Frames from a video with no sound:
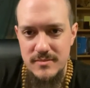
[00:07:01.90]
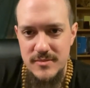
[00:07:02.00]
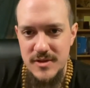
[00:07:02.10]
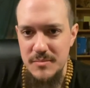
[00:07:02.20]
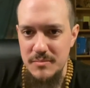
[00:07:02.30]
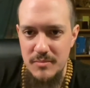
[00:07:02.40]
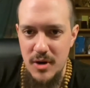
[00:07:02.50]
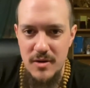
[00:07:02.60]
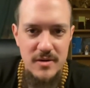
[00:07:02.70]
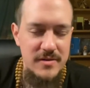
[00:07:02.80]
the
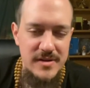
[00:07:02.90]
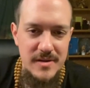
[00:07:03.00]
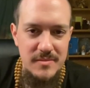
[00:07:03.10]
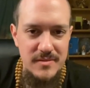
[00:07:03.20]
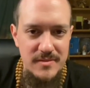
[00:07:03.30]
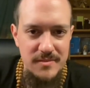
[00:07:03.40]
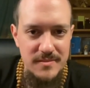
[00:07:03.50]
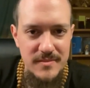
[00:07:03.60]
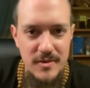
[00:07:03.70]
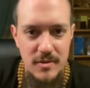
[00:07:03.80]
Mars and
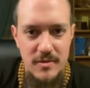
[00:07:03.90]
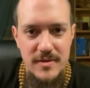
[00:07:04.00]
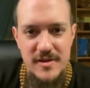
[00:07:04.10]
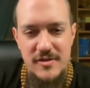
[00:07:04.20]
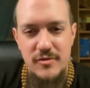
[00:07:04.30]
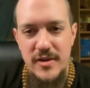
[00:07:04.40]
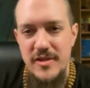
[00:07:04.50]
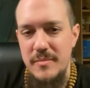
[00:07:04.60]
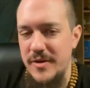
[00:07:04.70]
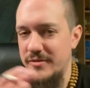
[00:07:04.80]
Earth has treated the
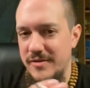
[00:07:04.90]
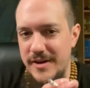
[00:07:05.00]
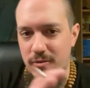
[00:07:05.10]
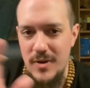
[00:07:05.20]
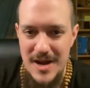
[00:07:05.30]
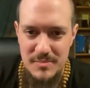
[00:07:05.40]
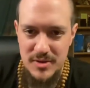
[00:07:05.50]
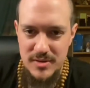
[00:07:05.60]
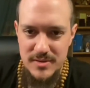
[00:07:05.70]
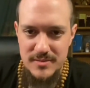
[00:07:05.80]
Belters like crap
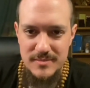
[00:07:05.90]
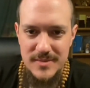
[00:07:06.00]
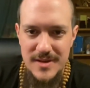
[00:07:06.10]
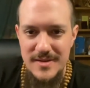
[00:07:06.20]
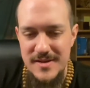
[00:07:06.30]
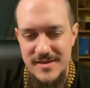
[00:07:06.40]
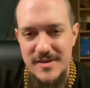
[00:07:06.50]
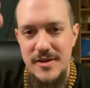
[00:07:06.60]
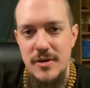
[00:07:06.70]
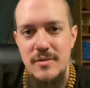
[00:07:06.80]
in this,
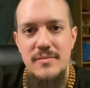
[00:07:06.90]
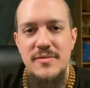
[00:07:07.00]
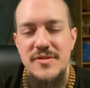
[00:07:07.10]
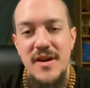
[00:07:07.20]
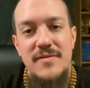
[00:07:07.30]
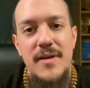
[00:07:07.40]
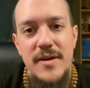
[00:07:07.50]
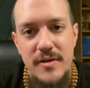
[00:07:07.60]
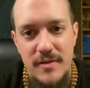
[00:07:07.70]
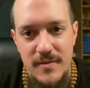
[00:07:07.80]
you know, sci-fi
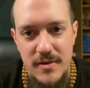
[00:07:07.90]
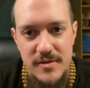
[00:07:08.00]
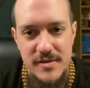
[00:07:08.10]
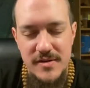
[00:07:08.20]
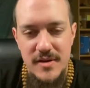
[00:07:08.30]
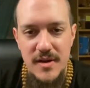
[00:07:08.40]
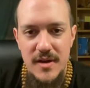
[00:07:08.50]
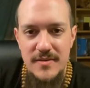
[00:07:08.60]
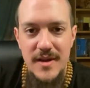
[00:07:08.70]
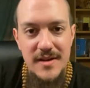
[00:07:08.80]
universe
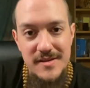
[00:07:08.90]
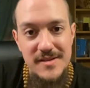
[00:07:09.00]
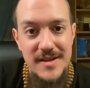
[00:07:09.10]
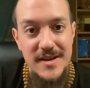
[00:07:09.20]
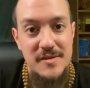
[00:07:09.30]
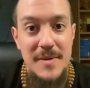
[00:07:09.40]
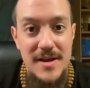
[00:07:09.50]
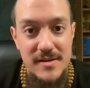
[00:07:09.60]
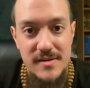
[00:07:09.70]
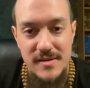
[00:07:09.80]
that is The
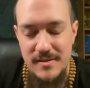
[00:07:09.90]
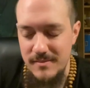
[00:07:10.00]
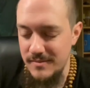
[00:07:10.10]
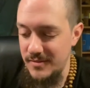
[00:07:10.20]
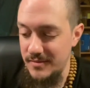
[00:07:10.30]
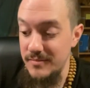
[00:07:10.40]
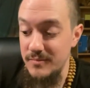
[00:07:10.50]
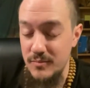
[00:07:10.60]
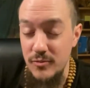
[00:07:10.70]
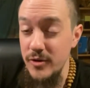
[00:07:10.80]
Expanse.
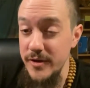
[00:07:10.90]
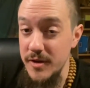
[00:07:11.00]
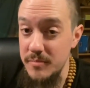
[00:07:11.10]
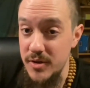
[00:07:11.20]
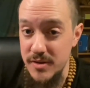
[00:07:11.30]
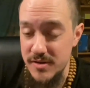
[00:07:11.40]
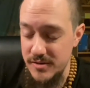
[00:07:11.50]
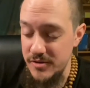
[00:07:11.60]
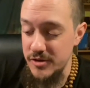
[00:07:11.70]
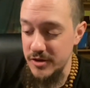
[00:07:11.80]
Really good books.
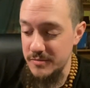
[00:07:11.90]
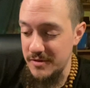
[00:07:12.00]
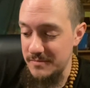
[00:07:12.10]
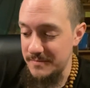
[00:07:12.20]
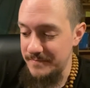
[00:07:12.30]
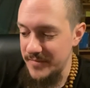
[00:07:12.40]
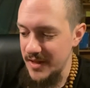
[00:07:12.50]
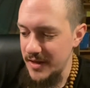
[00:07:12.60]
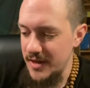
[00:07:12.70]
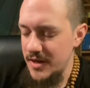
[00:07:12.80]
You should look them up.
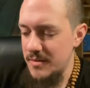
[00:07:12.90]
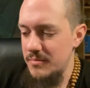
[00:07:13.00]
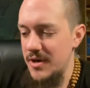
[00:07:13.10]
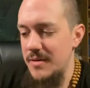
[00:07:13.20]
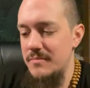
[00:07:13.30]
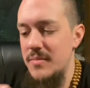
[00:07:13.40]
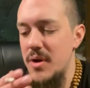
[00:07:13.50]
But